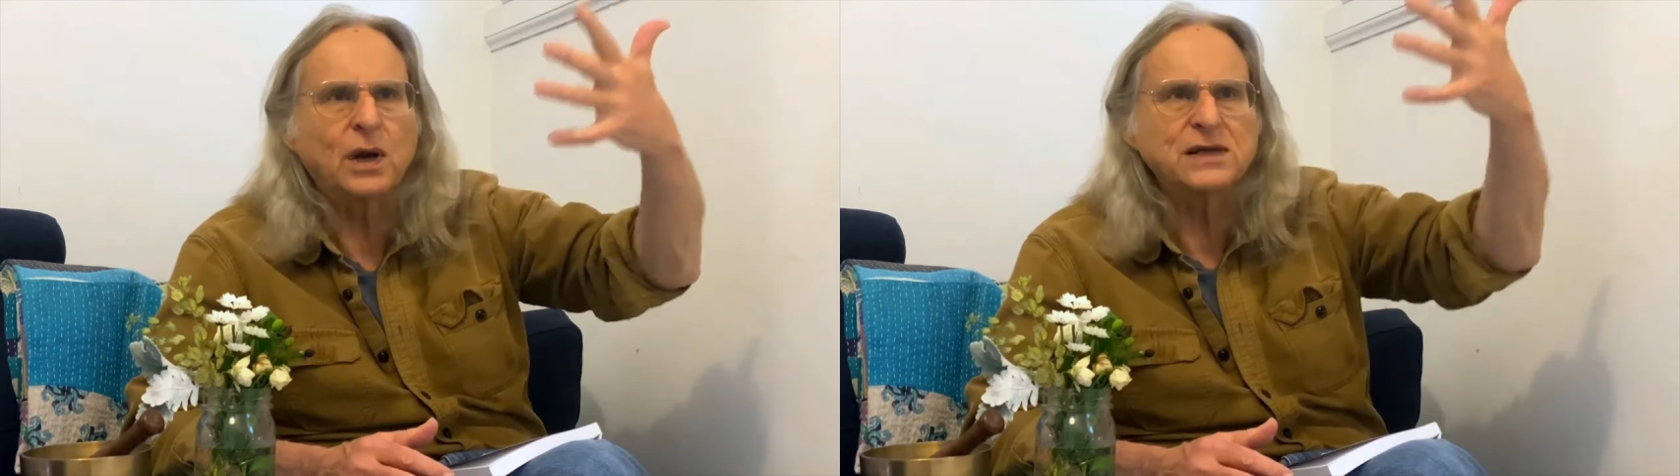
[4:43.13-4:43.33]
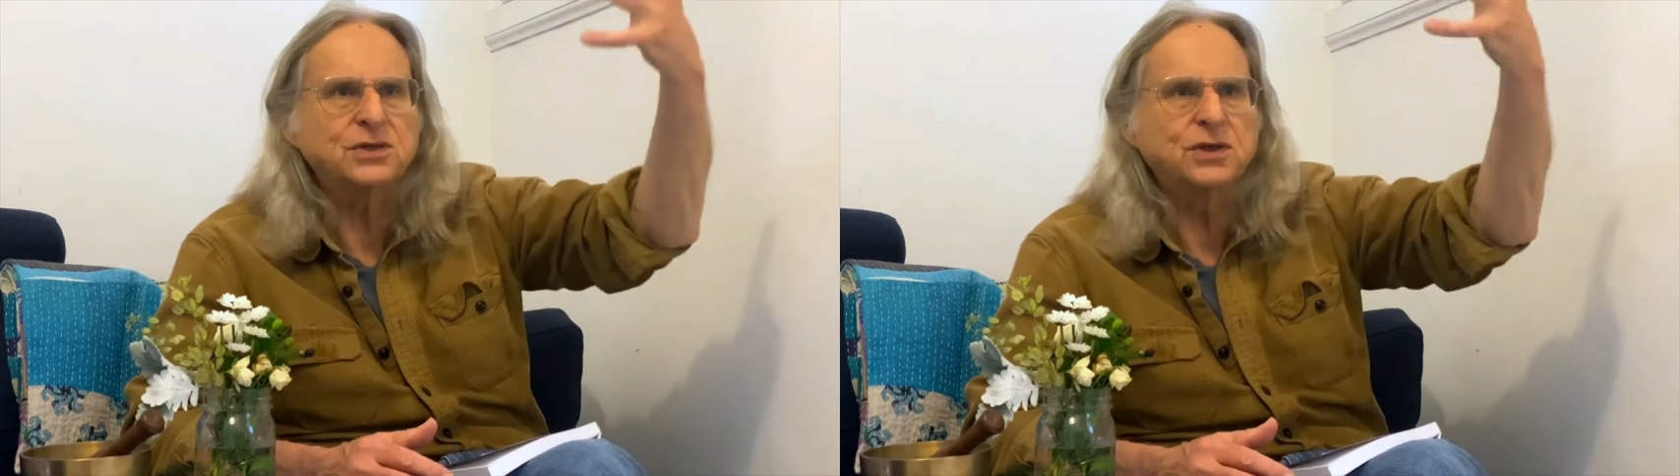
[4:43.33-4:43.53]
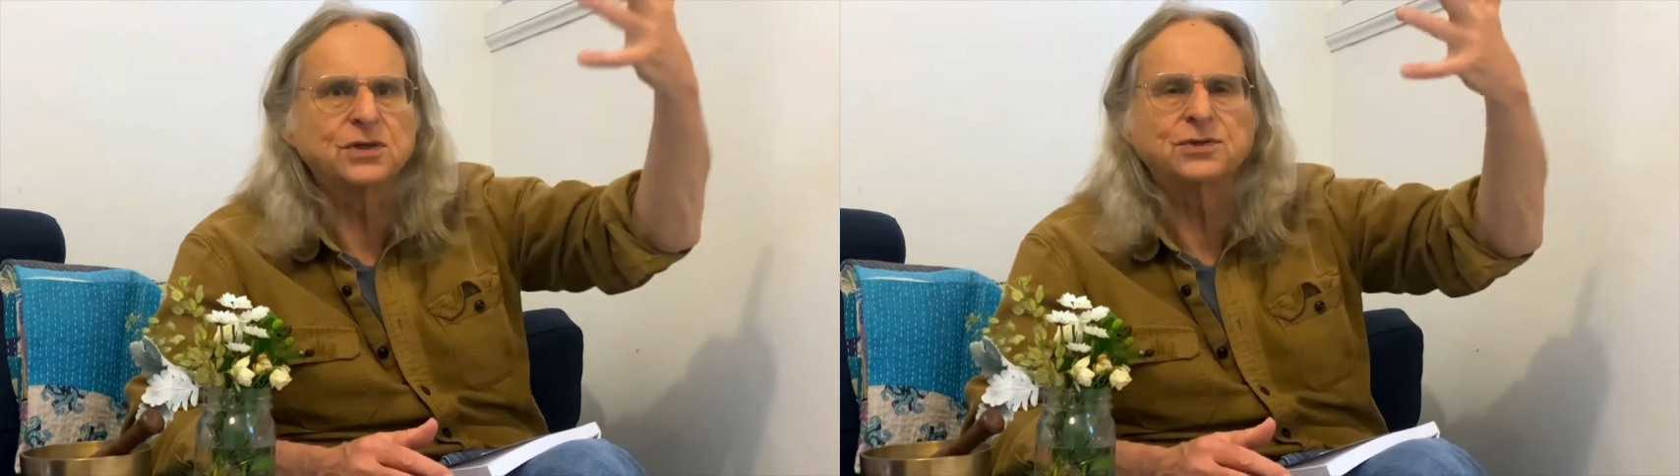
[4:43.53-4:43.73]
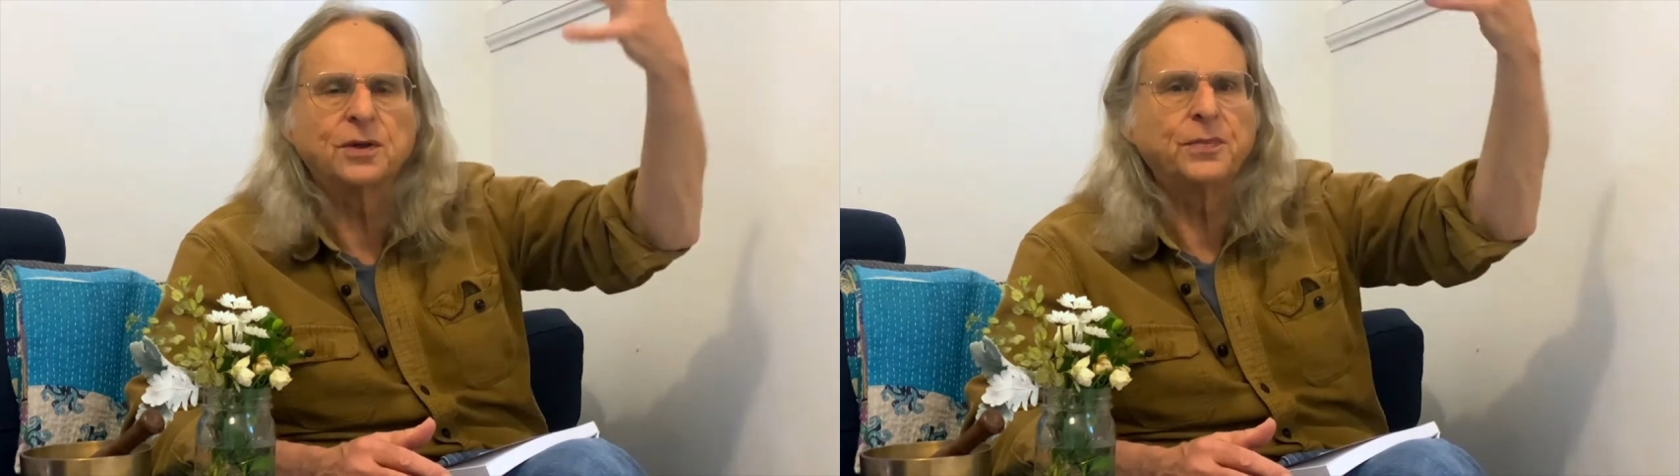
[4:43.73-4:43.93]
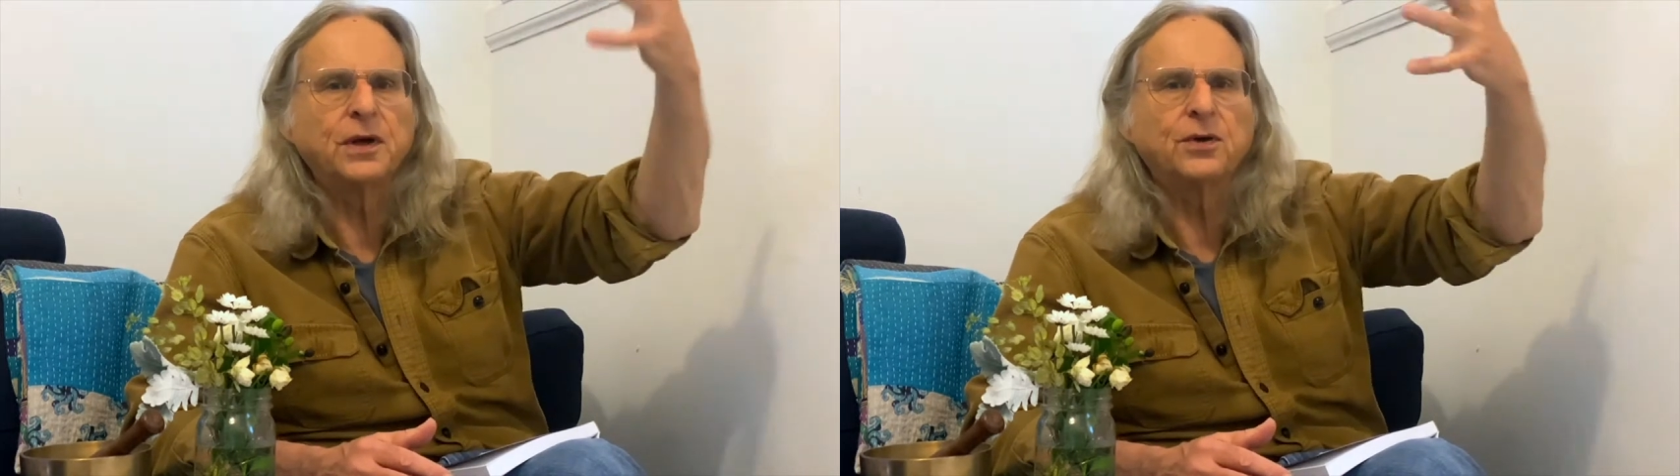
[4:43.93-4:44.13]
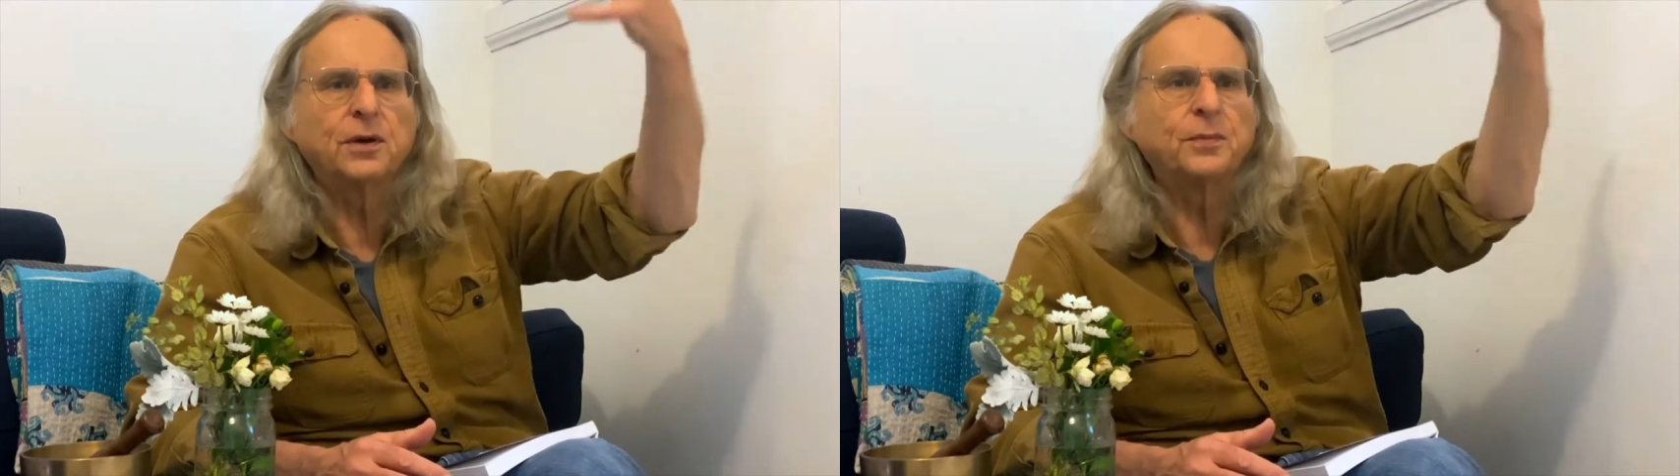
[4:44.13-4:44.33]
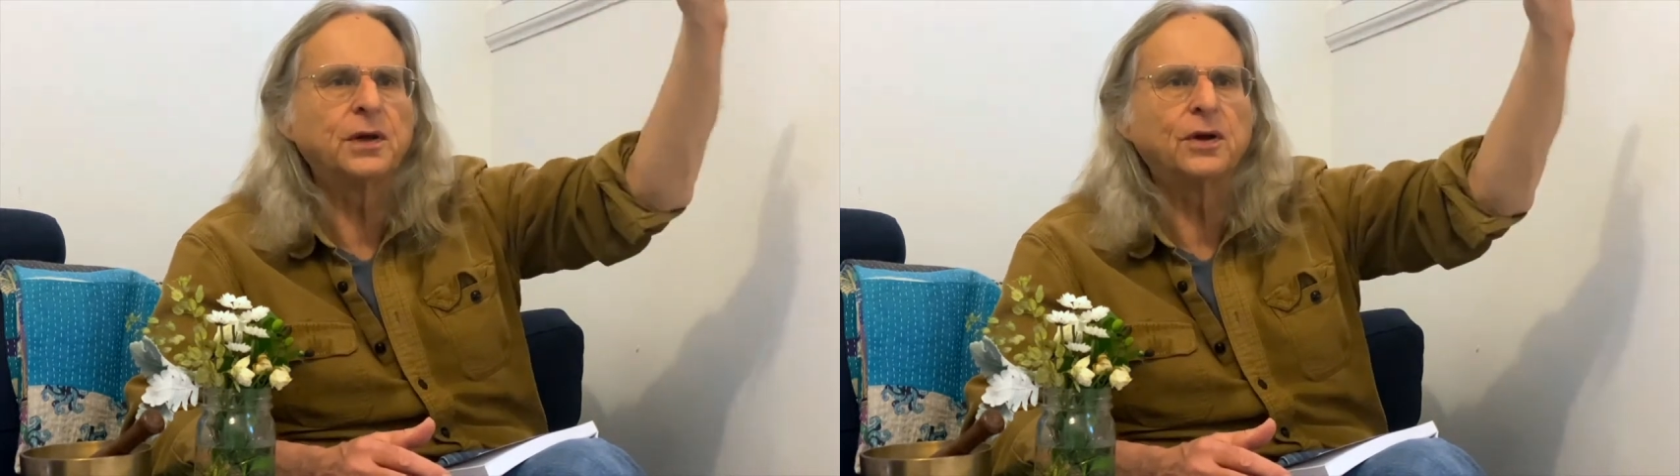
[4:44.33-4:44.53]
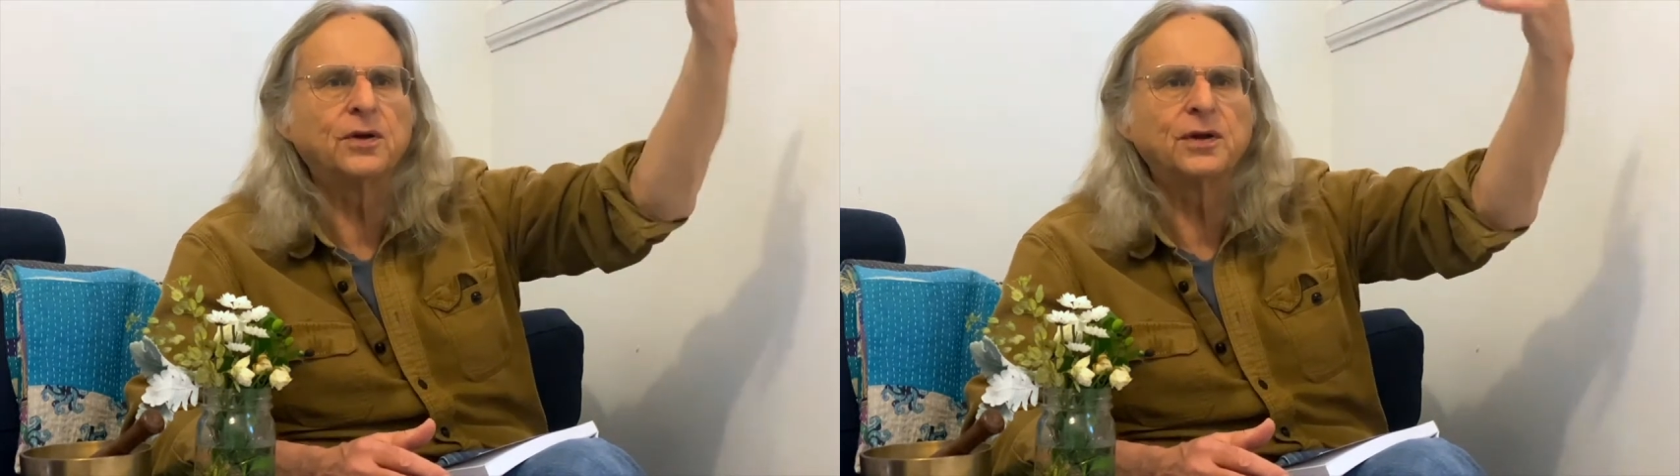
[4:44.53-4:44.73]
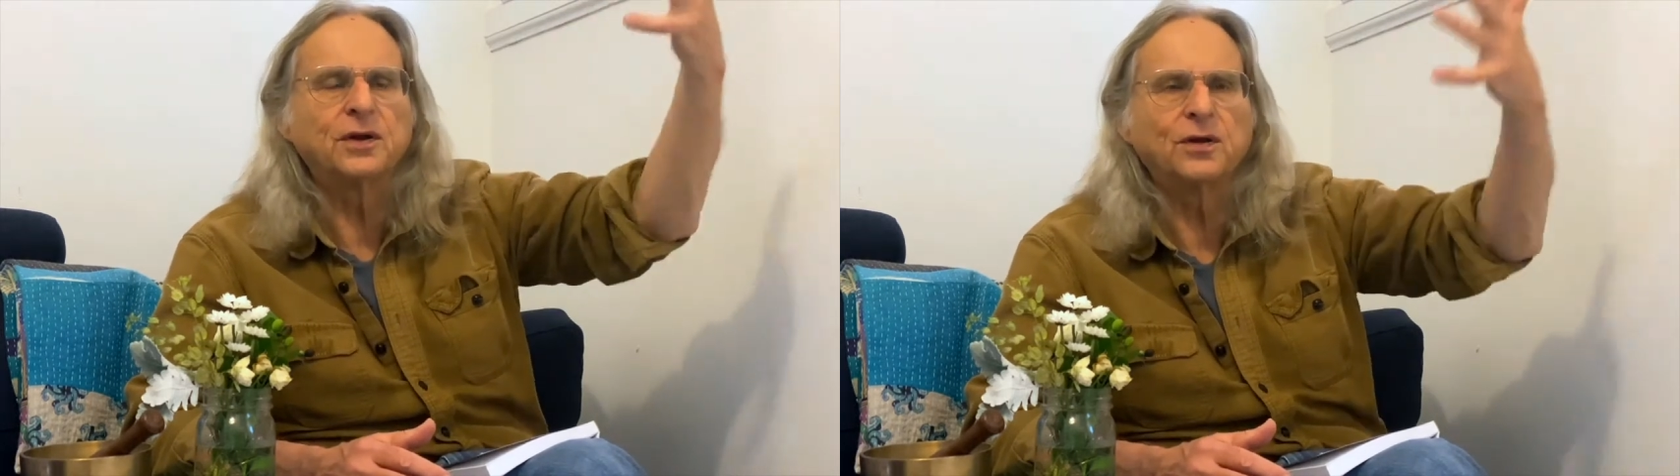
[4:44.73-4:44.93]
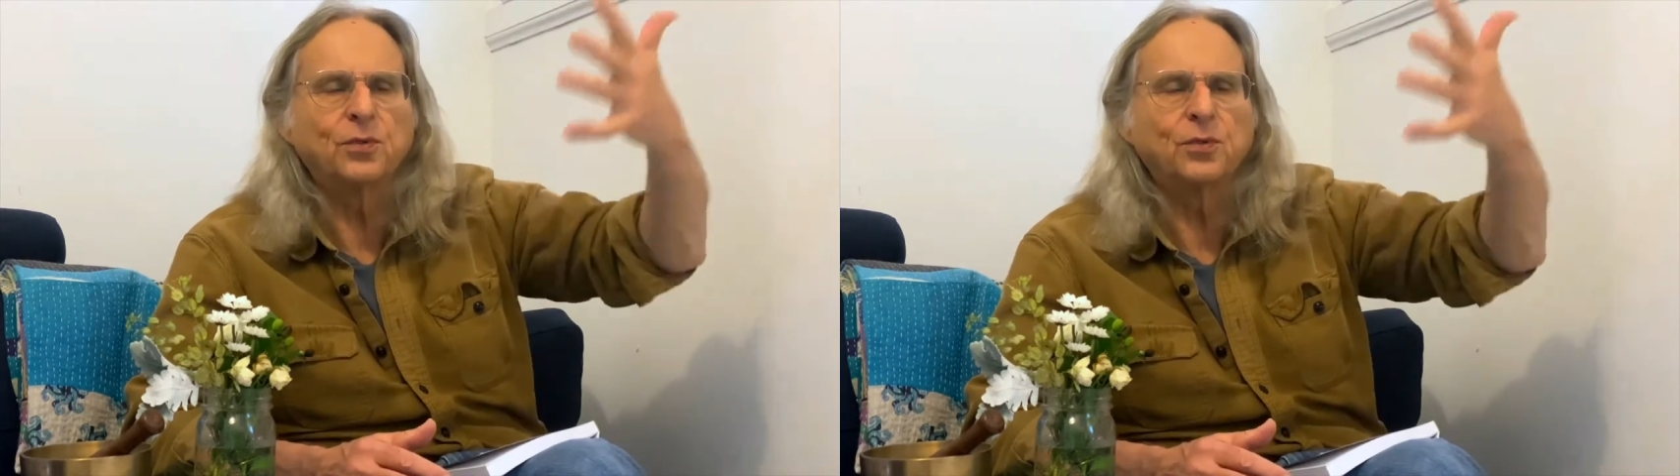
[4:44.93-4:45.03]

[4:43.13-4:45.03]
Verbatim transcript: Our swastikas are bigger and bigger